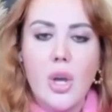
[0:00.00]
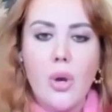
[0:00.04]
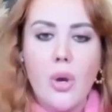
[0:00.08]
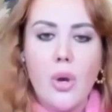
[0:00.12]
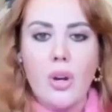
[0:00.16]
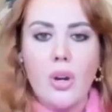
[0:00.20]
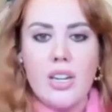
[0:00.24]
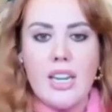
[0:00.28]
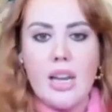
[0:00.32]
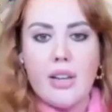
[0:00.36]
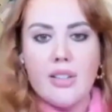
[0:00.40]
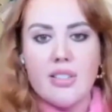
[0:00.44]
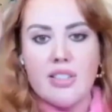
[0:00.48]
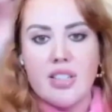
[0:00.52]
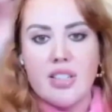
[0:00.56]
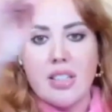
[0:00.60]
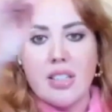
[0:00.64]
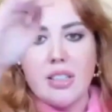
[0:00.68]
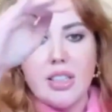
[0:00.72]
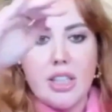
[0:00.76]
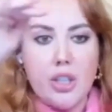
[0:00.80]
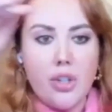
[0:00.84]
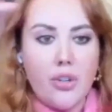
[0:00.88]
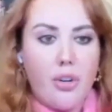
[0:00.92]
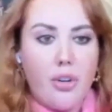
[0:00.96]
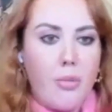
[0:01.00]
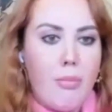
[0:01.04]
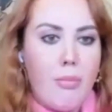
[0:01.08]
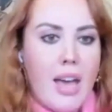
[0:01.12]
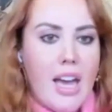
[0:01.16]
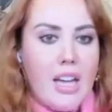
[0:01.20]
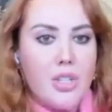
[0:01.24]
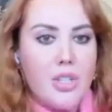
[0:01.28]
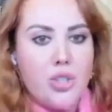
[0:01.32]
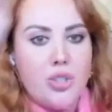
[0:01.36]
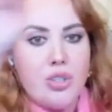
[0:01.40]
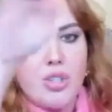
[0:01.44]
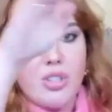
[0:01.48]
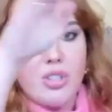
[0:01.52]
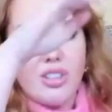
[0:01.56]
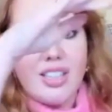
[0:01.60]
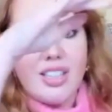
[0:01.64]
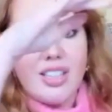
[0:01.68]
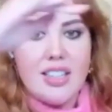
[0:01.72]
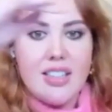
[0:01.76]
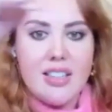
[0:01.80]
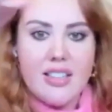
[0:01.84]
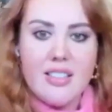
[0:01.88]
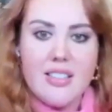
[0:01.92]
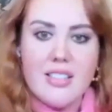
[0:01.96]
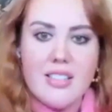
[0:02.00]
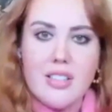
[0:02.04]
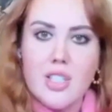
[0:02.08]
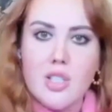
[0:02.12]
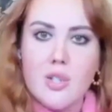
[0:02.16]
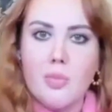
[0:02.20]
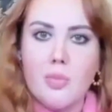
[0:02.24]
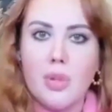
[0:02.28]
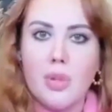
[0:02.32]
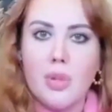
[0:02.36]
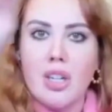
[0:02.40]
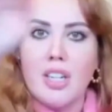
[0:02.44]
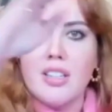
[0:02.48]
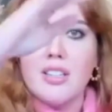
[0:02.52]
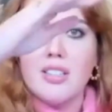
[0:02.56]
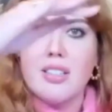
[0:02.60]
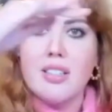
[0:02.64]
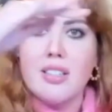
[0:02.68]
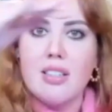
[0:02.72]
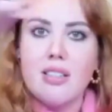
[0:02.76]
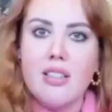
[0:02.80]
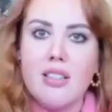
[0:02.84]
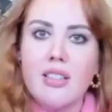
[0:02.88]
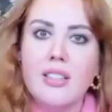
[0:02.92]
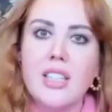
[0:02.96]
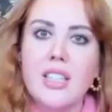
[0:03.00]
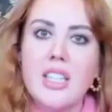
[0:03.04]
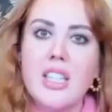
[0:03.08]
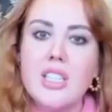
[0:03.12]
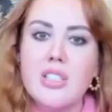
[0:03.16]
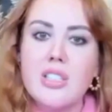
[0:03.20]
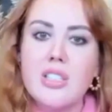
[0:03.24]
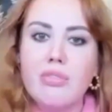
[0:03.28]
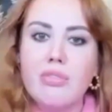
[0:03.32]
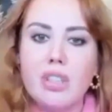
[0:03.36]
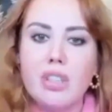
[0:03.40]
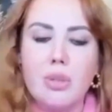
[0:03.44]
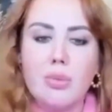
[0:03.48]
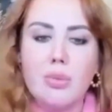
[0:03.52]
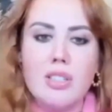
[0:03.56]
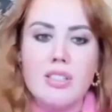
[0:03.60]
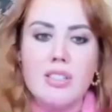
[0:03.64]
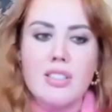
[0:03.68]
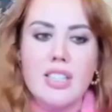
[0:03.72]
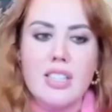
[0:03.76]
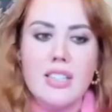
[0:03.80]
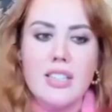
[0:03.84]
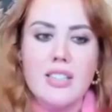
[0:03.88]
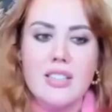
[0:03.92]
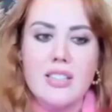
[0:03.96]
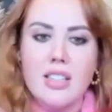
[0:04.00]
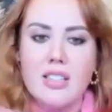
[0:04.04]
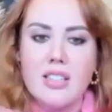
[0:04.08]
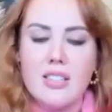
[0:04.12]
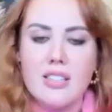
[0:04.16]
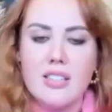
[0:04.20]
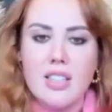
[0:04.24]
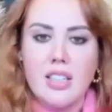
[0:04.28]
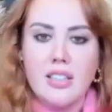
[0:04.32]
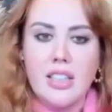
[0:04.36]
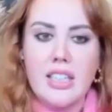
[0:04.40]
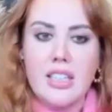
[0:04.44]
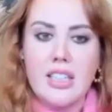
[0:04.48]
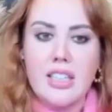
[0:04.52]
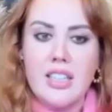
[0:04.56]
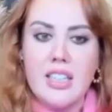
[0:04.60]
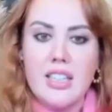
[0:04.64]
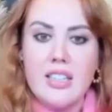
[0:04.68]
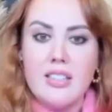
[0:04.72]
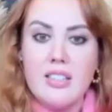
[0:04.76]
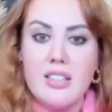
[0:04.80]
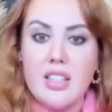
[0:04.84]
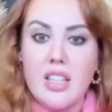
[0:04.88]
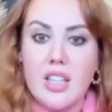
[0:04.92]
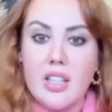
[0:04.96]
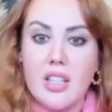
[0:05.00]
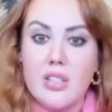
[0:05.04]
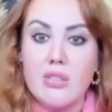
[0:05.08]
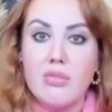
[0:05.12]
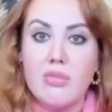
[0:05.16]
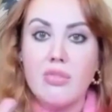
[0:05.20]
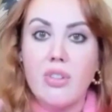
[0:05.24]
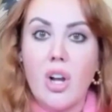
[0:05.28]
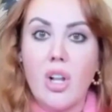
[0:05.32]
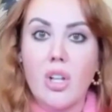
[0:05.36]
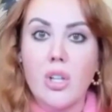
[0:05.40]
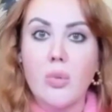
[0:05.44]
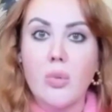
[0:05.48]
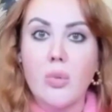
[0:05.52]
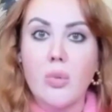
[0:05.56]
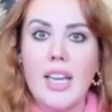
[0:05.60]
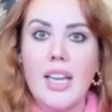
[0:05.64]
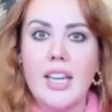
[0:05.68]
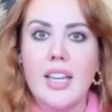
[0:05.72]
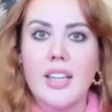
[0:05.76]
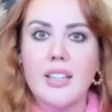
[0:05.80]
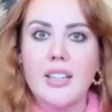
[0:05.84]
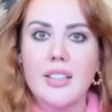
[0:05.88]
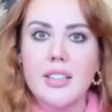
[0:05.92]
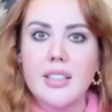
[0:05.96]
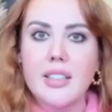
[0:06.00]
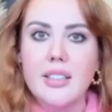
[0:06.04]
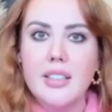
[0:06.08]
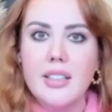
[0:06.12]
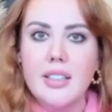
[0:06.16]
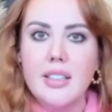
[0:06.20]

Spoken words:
where now suddenly you're a match to these experiences and these frequencies, and suddenly these things fall away.